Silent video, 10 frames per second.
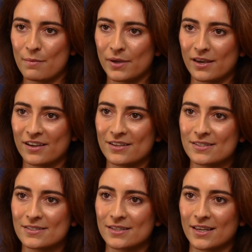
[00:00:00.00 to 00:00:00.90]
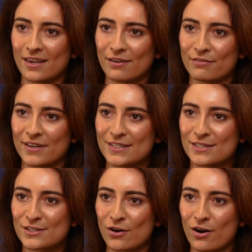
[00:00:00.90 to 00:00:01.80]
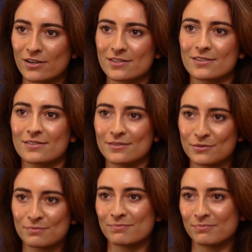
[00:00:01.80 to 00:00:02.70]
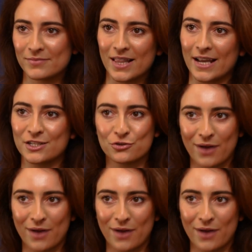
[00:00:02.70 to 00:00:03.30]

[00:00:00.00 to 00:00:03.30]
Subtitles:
Because if it starts like